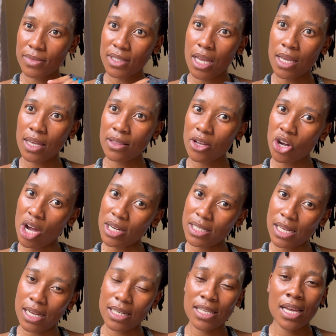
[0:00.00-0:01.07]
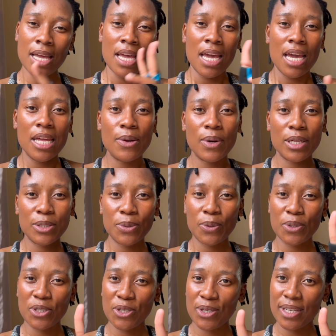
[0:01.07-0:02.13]
taking the content anyway i'll
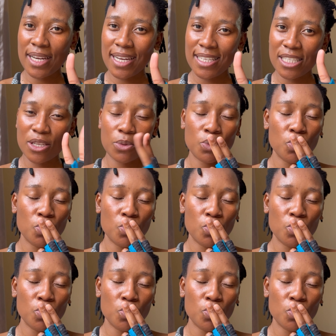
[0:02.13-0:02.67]
talk to you guys